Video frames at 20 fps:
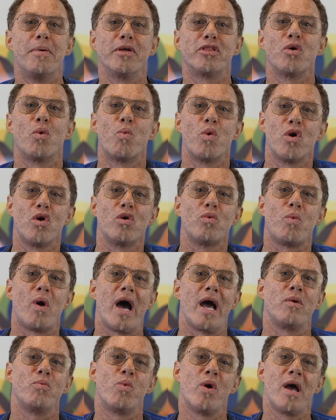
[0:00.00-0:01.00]
But the World
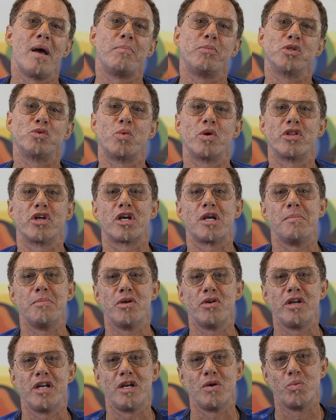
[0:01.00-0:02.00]
Wide Web was where the
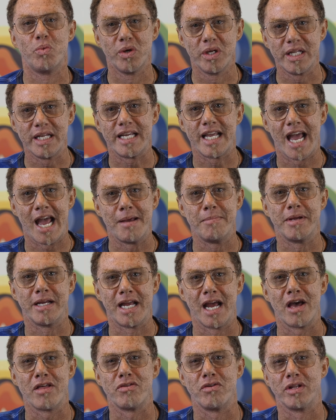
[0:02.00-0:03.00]
community really came
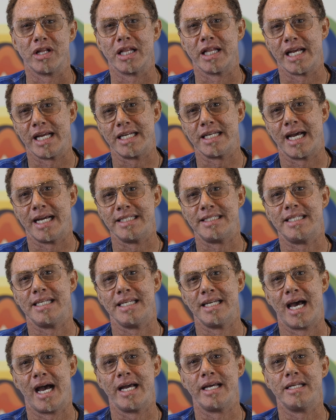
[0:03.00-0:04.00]
together in the late
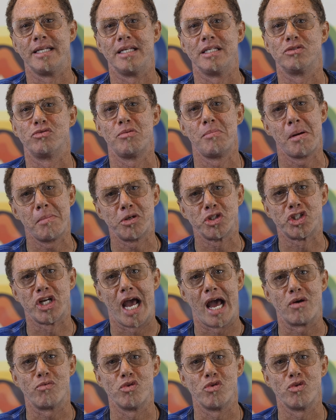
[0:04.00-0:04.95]
1990s. Remember chat